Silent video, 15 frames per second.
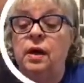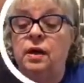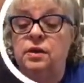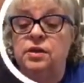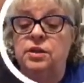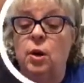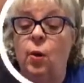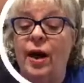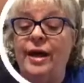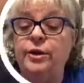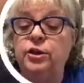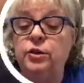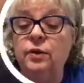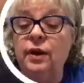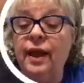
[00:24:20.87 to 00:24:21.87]
So I
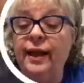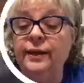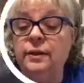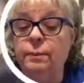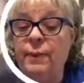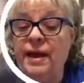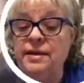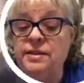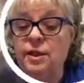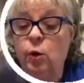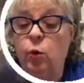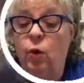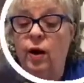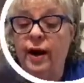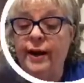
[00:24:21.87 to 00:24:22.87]
do like the basic
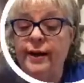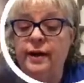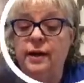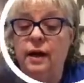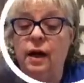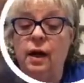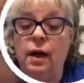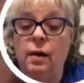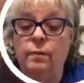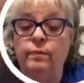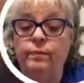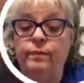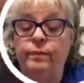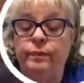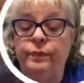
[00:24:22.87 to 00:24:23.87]
white.
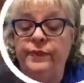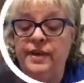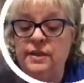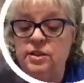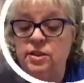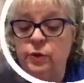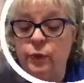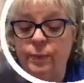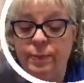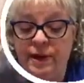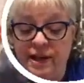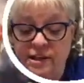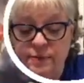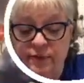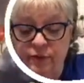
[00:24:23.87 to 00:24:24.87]
It's the
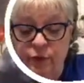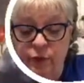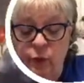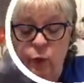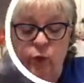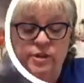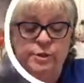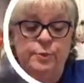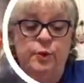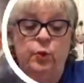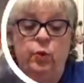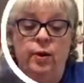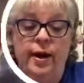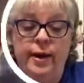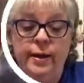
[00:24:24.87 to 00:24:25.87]
replacement for the Whisper
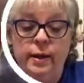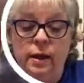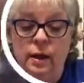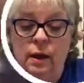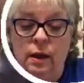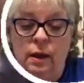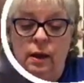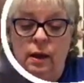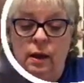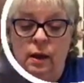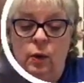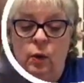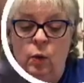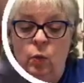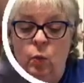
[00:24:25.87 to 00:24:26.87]
White.
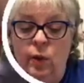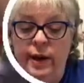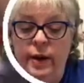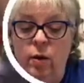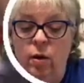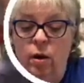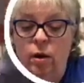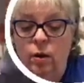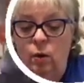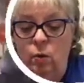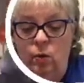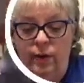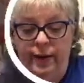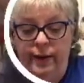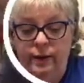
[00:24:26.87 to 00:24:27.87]
We are
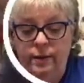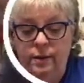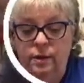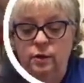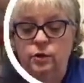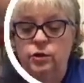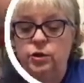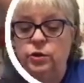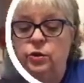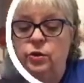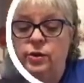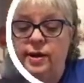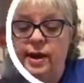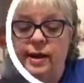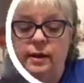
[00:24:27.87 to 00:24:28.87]
going to
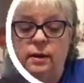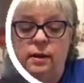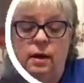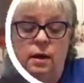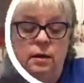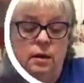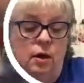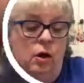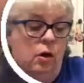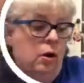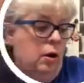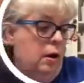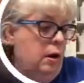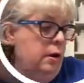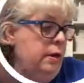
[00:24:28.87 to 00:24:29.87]
create a
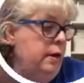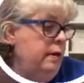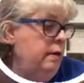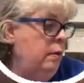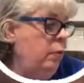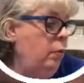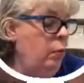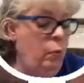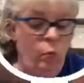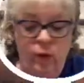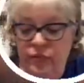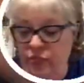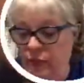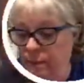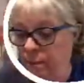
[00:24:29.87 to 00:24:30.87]
card
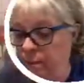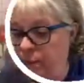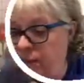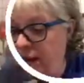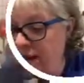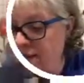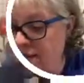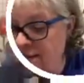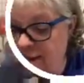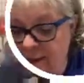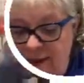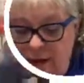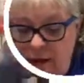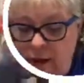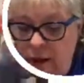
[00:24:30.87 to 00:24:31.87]
with the basic
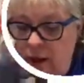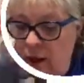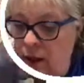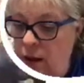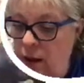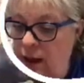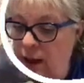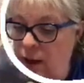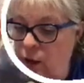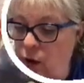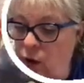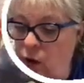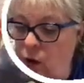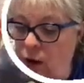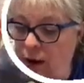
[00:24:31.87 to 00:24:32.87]

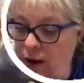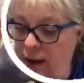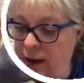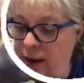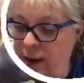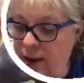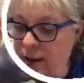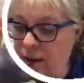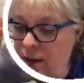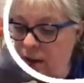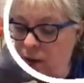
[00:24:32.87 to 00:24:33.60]
gray.